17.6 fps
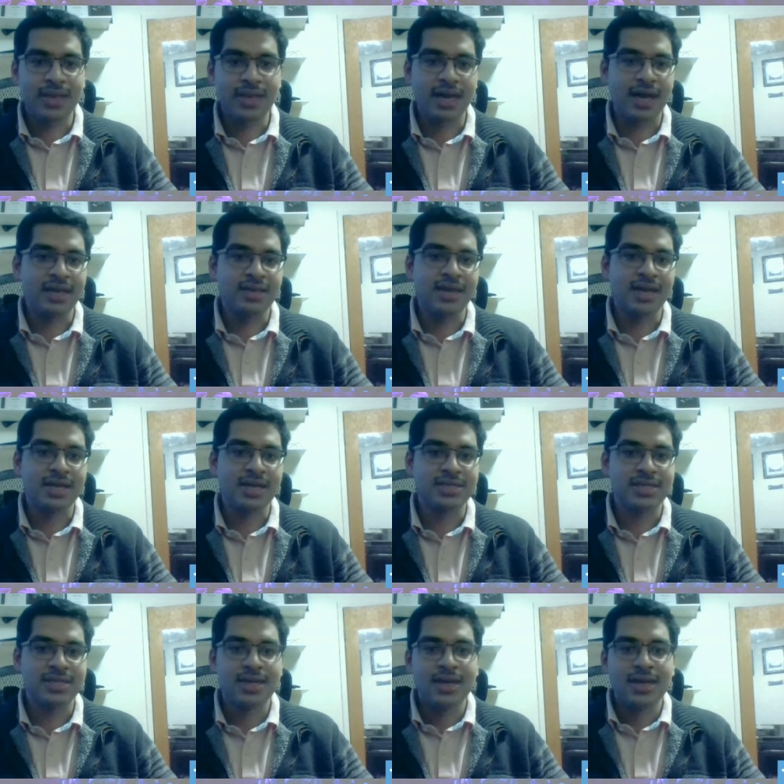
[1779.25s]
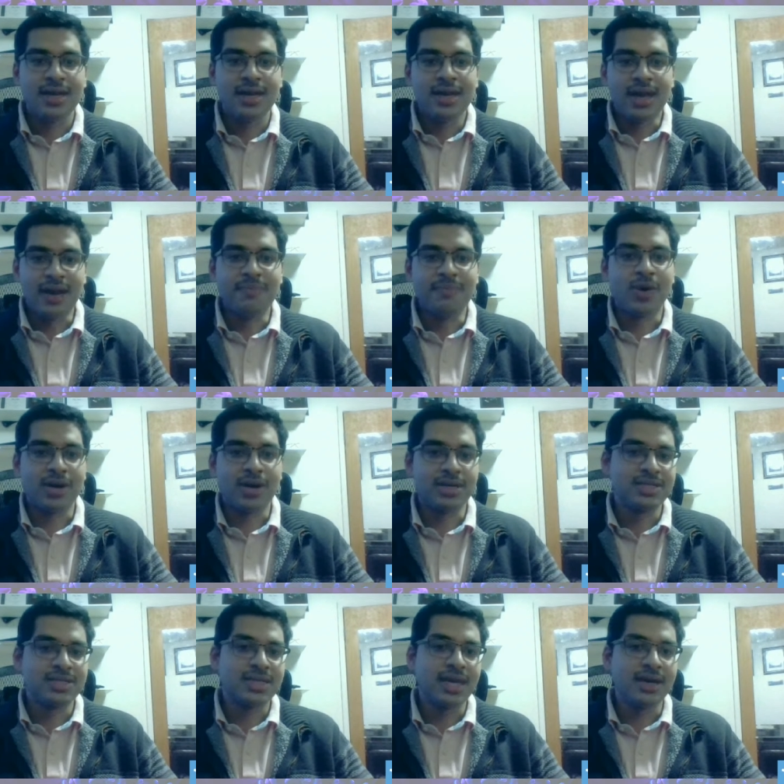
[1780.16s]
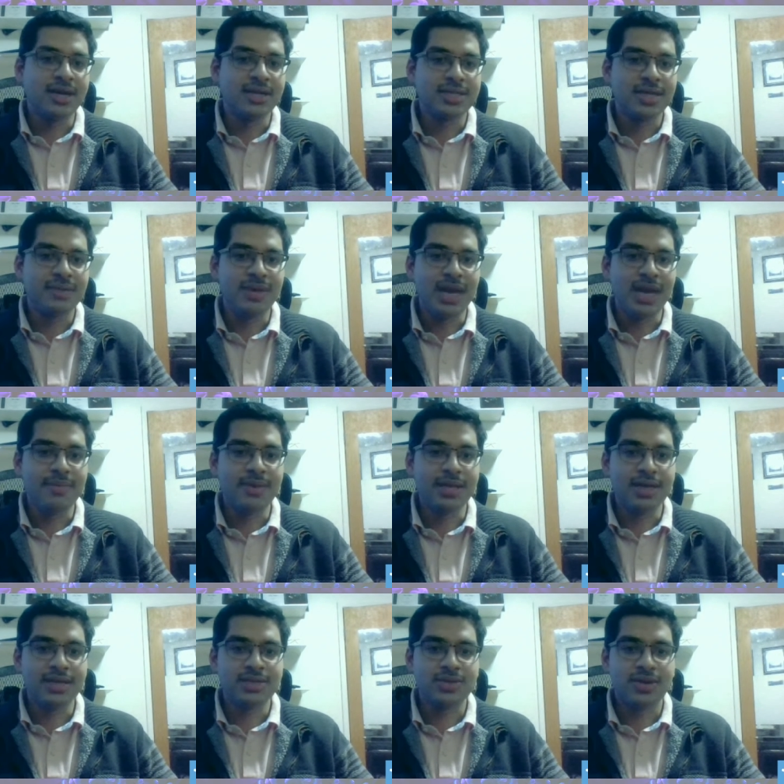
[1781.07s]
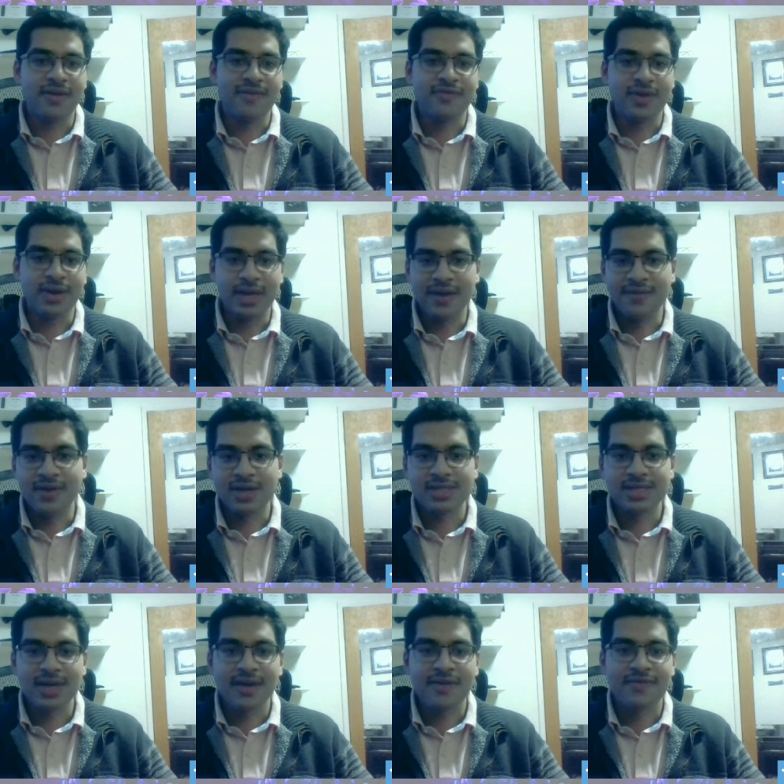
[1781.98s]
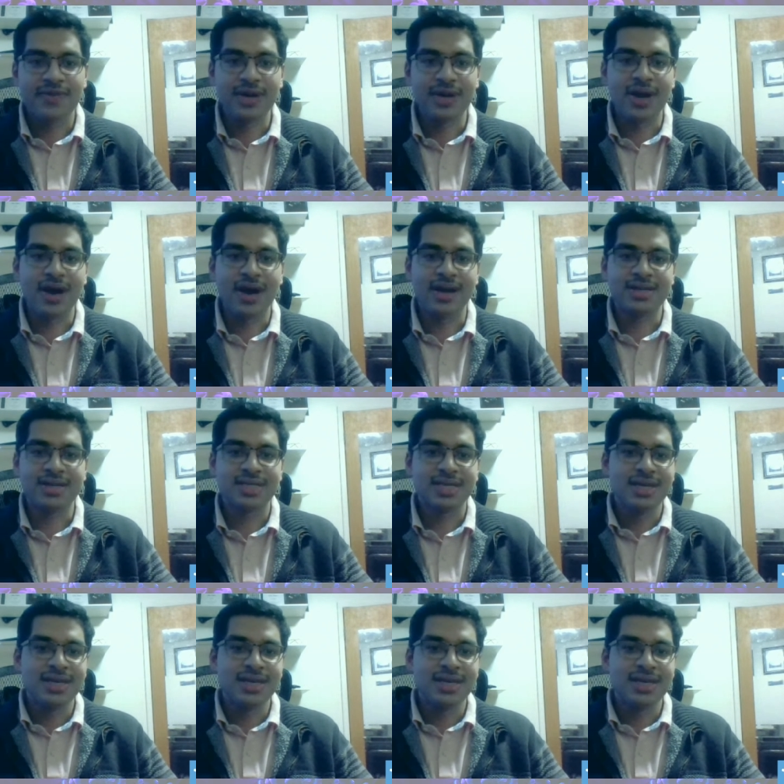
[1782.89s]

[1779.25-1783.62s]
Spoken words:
Like I think it's an important skill to be able to sort of forgive yourself for not